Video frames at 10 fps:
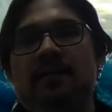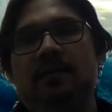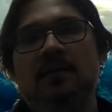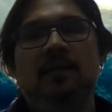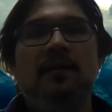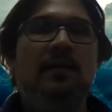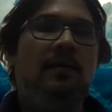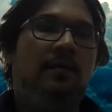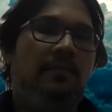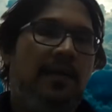okay
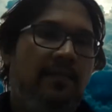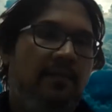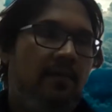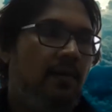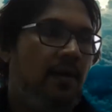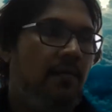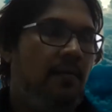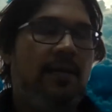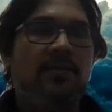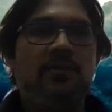months or
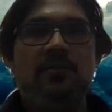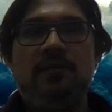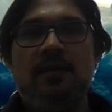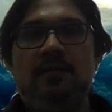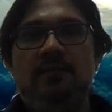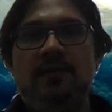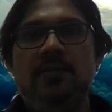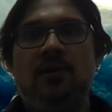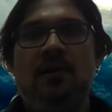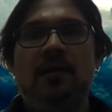100 days to do that. Very
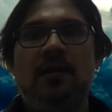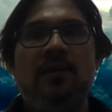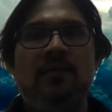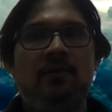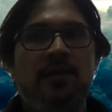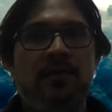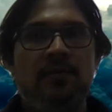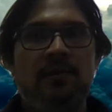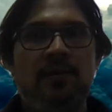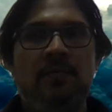short time interval you can
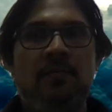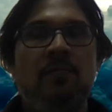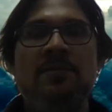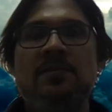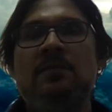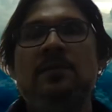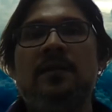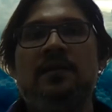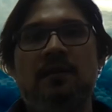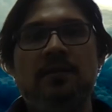do. There so much of newer
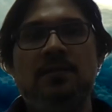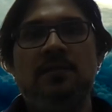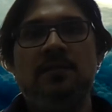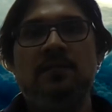technology.